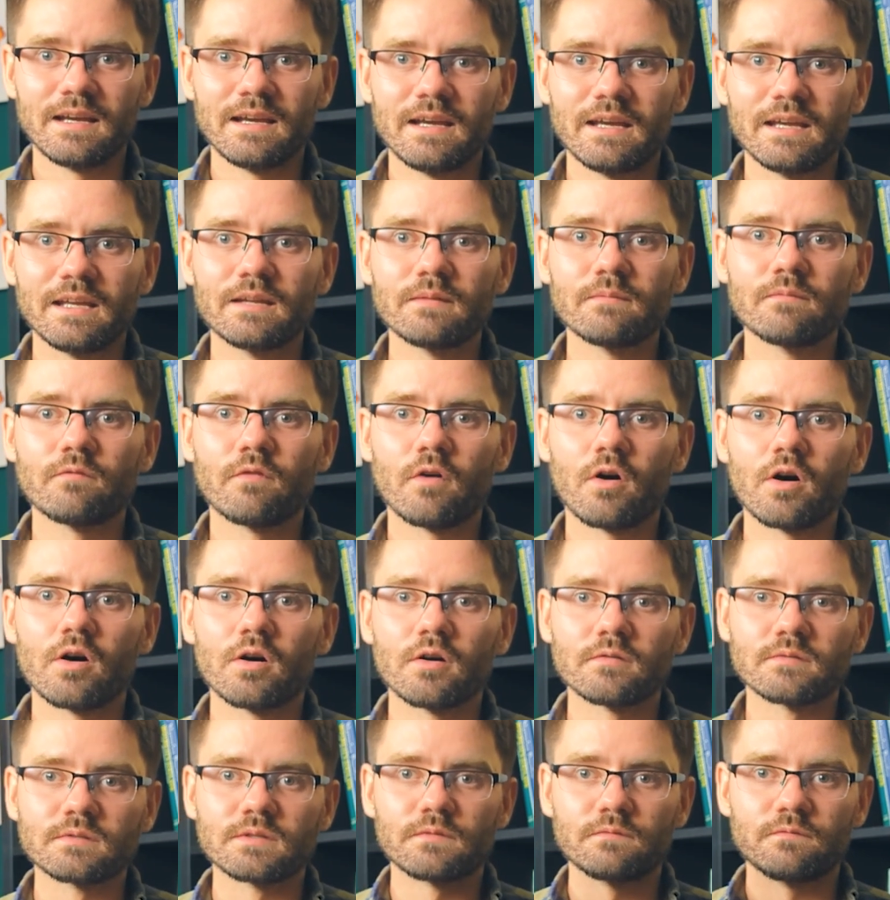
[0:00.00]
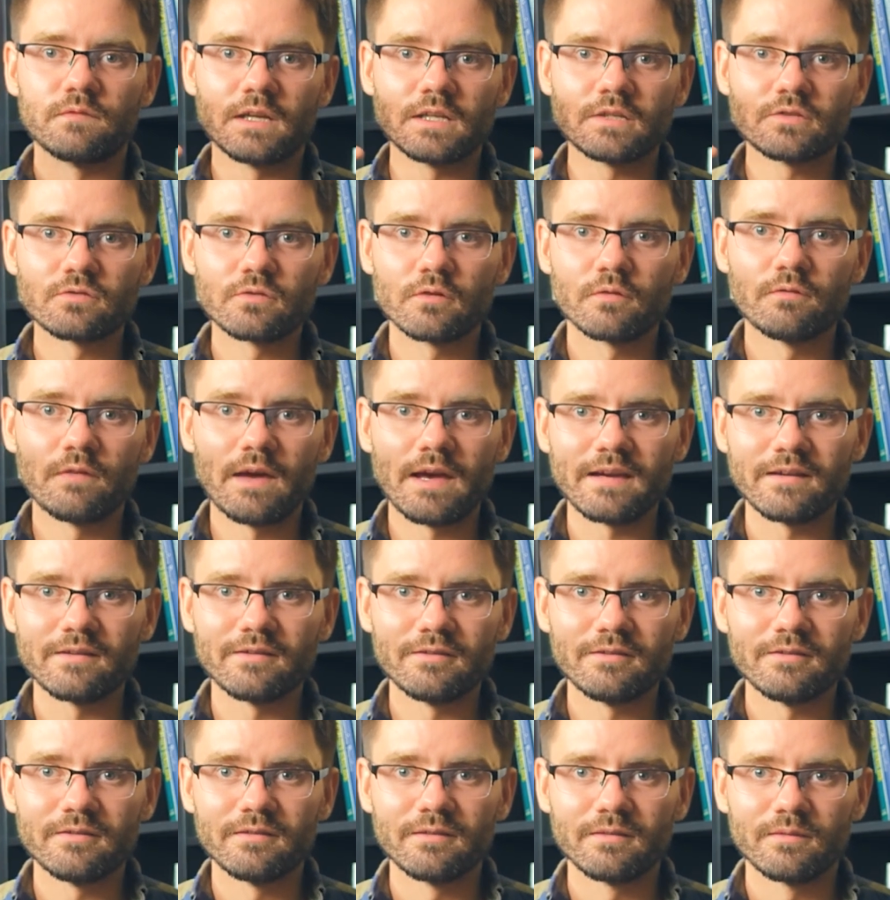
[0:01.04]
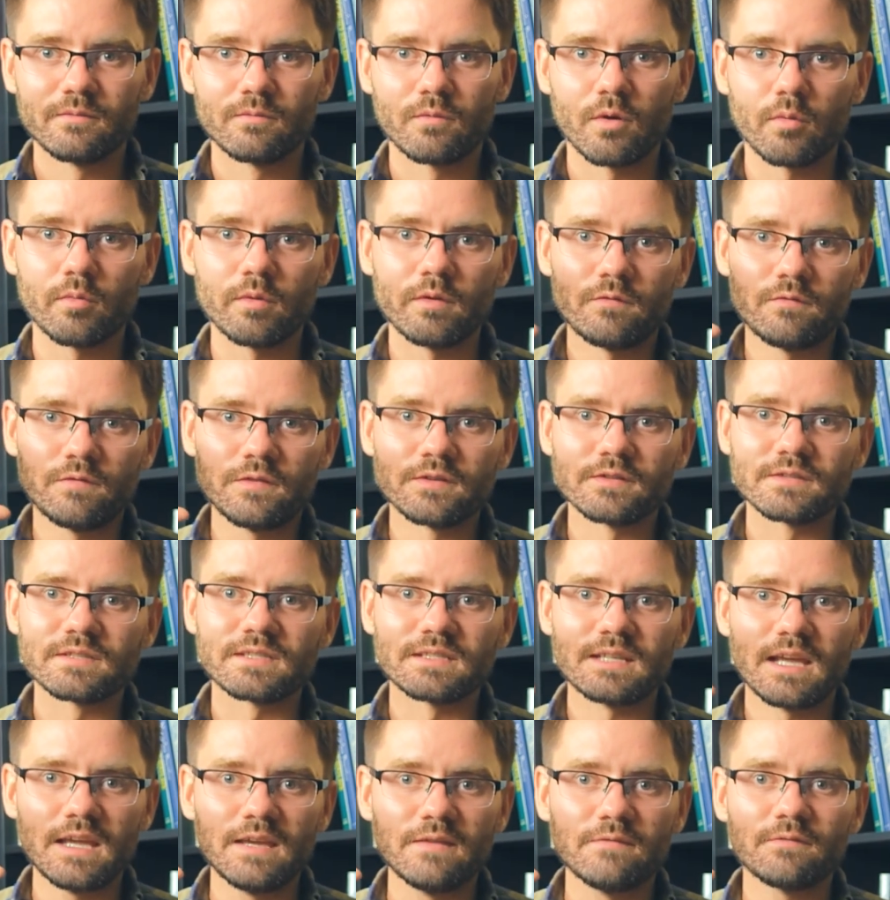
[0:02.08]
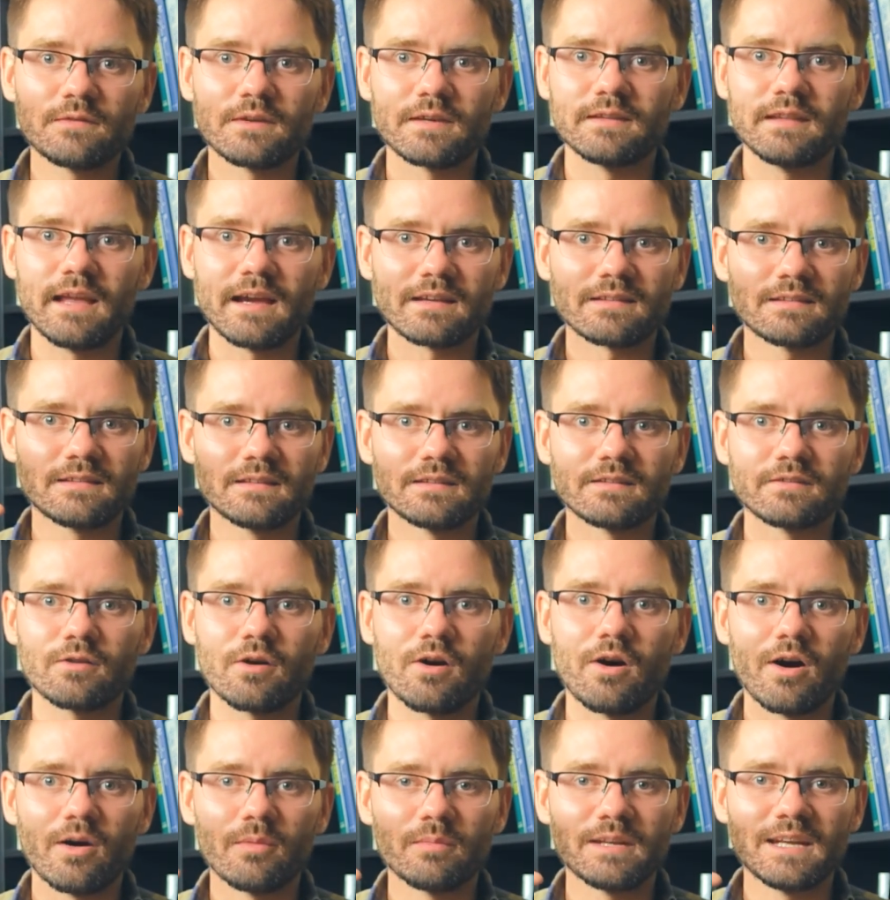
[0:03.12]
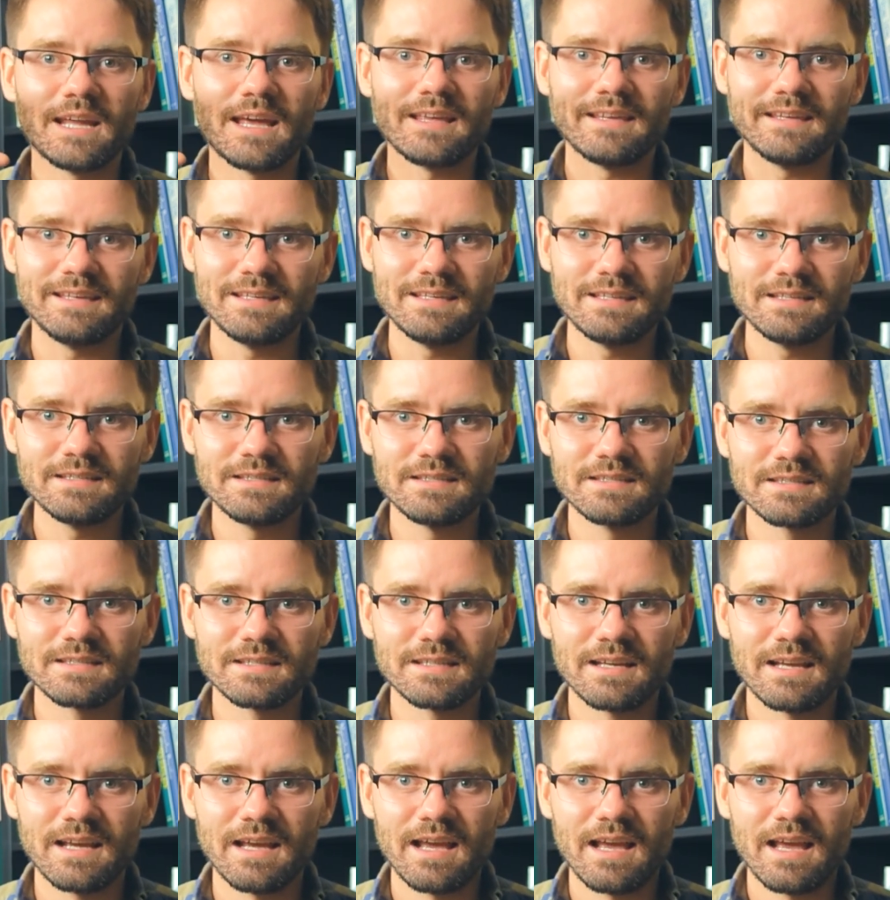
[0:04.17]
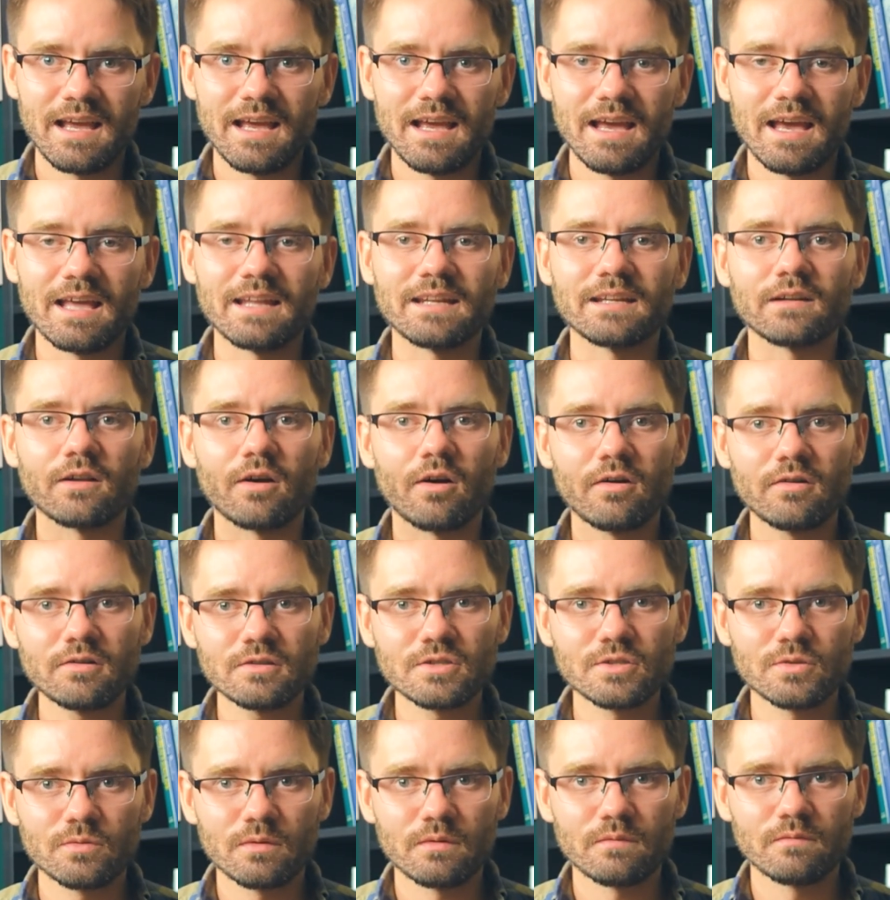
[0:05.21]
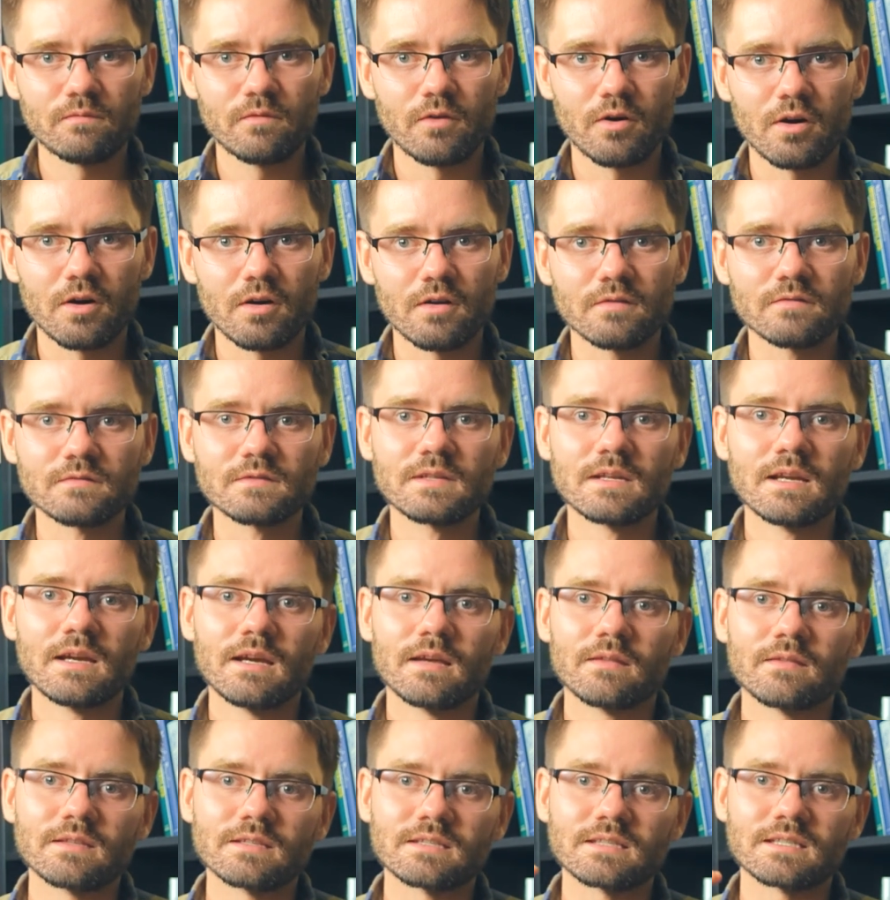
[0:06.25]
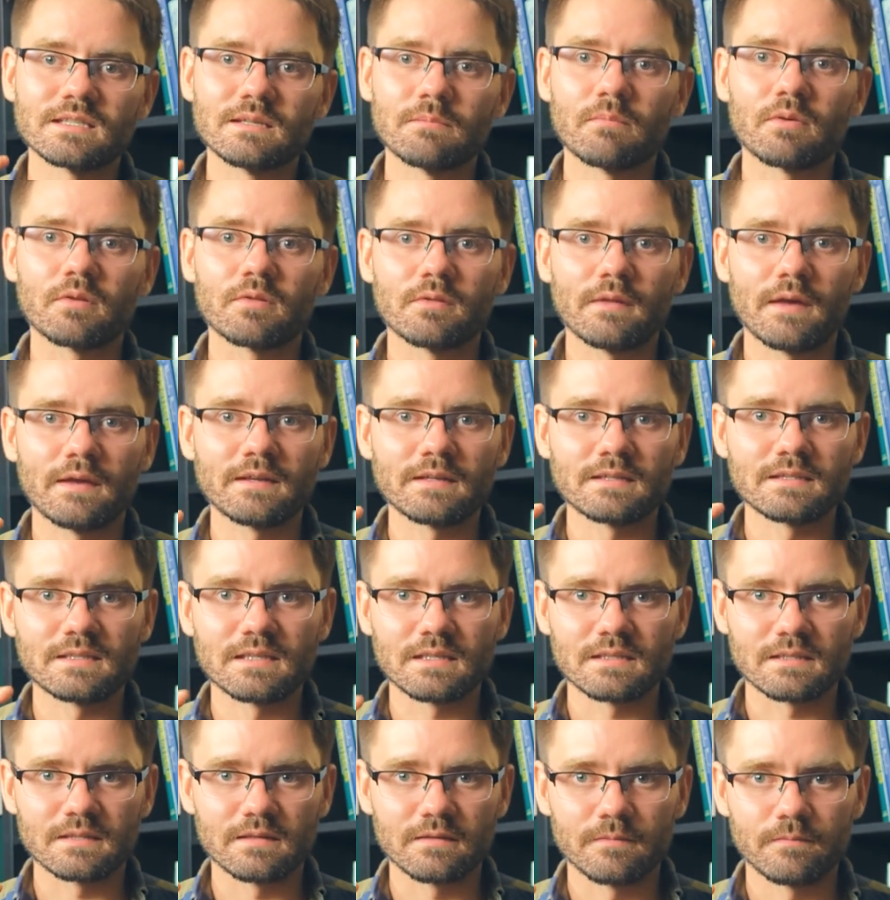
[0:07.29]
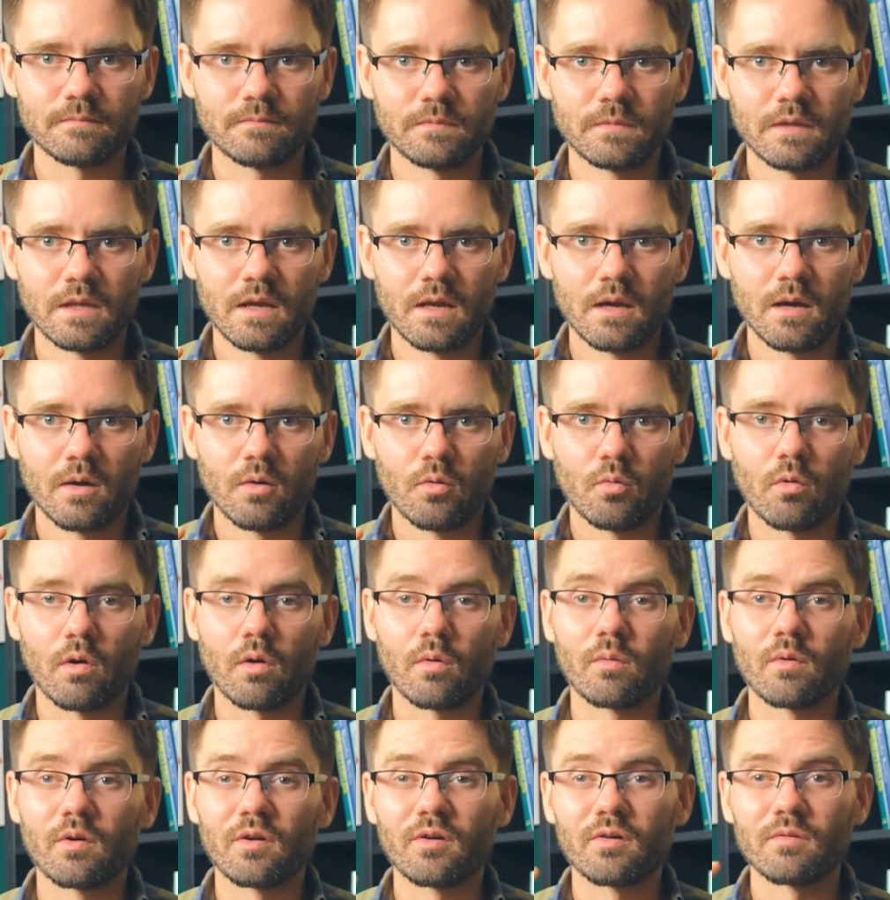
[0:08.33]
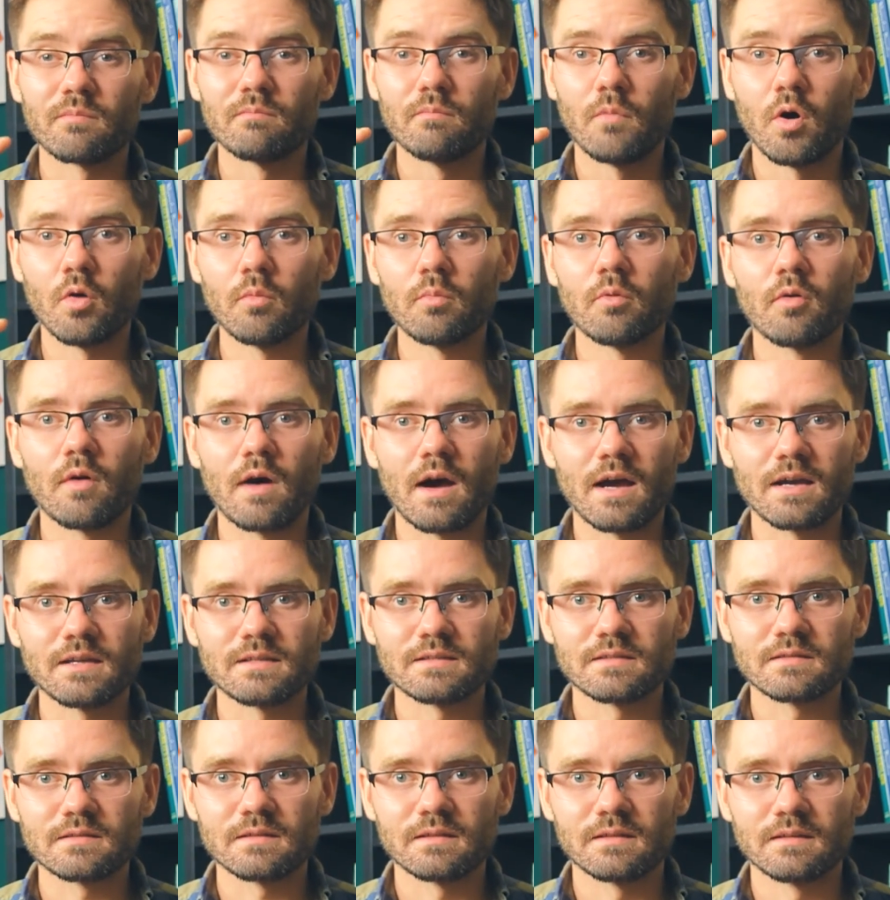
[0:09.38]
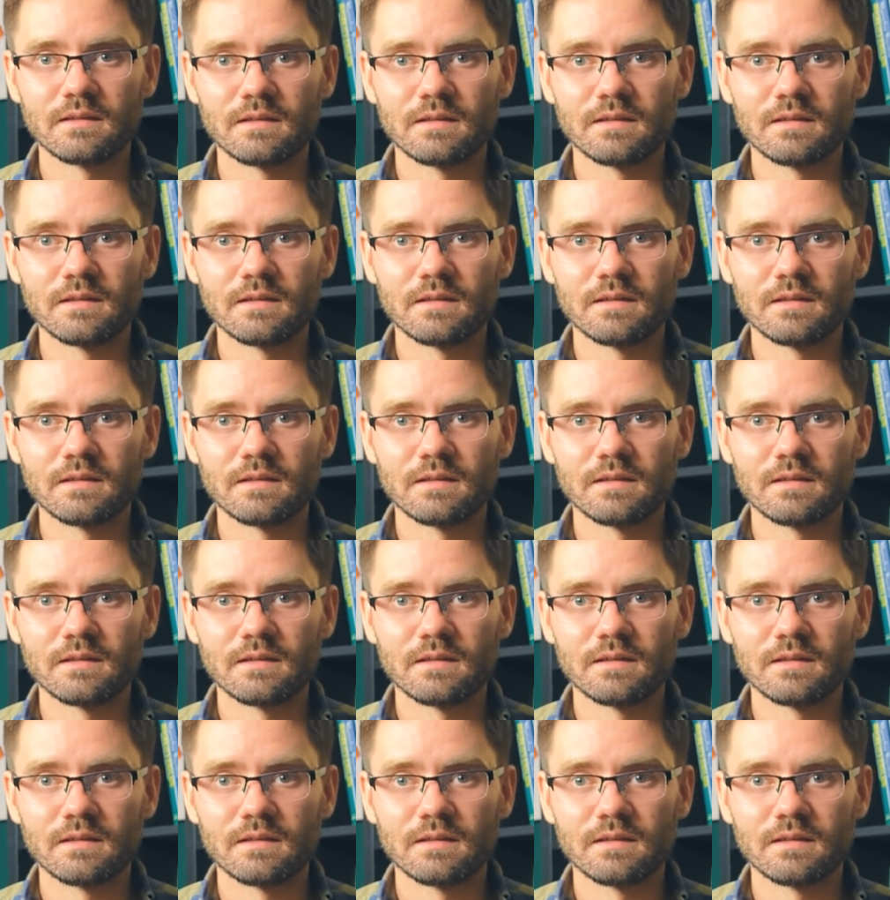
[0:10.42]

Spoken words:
It involves ventral vagal, where we feel safe, connected, calm, and at ease. And it also involves the sympathetic system, where we're mobilized.